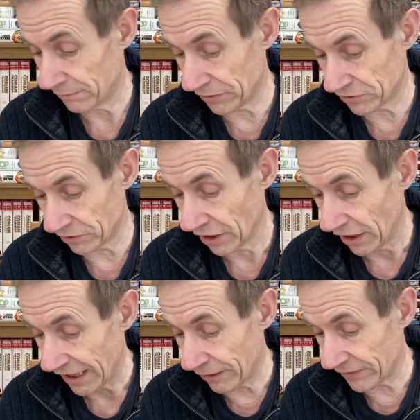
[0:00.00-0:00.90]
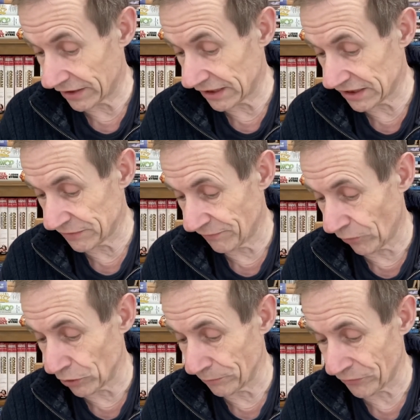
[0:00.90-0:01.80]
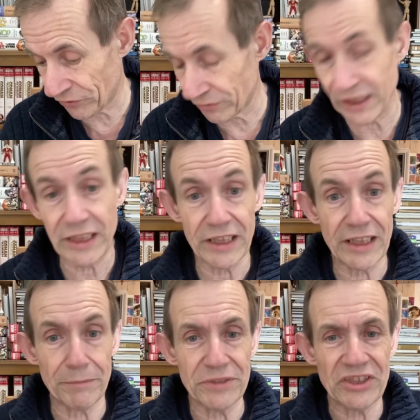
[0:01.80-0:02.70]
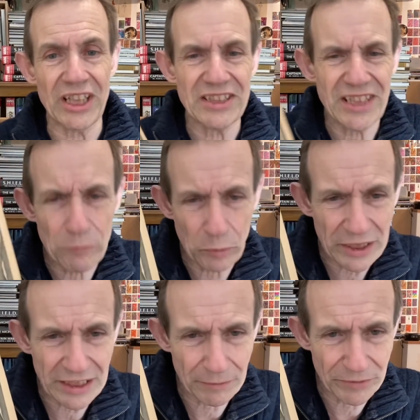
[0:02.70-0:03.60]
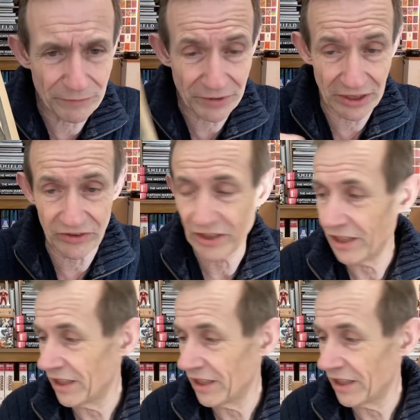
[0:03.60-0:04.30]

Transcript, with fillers: Most odd. However, this is volume three, number six. They had weird numbering for this.